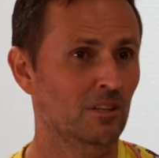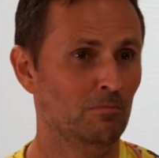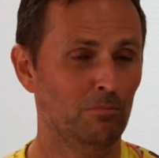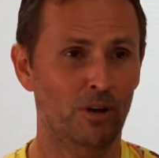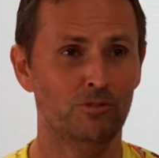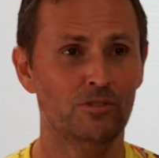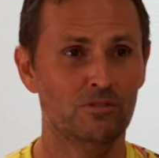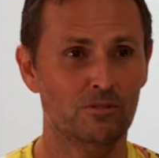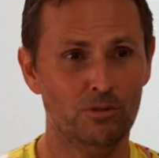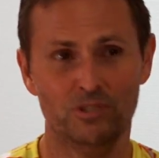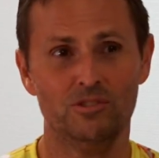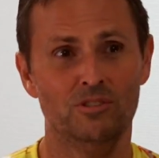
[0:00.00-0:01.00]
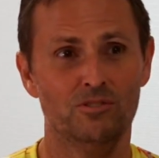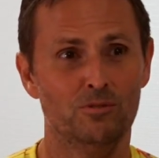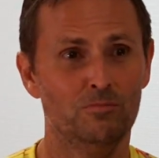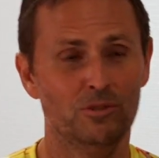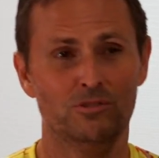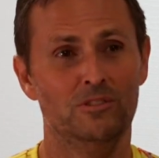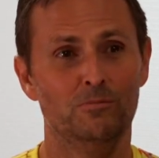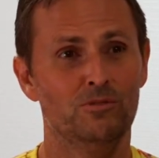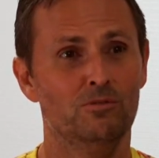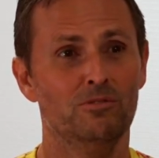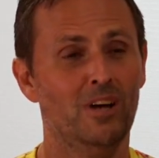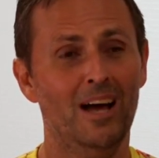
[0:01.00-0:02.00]
most Christians or Muslims
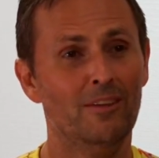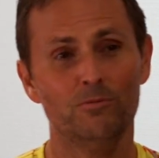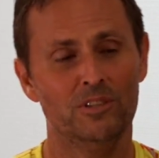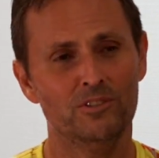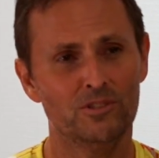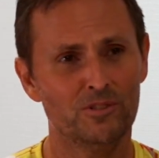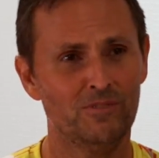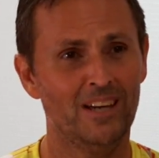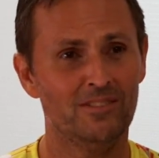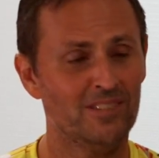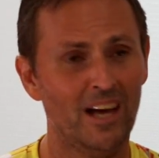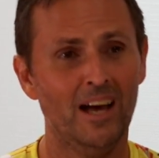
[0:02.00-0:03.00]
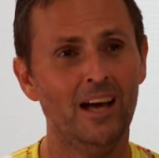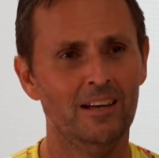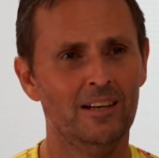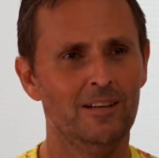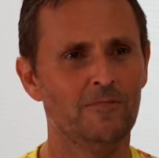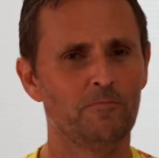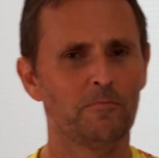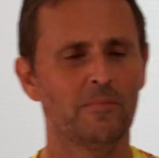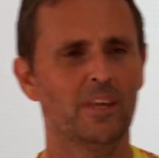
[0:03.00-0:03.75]
or other religious faiths are. Mm -hmm.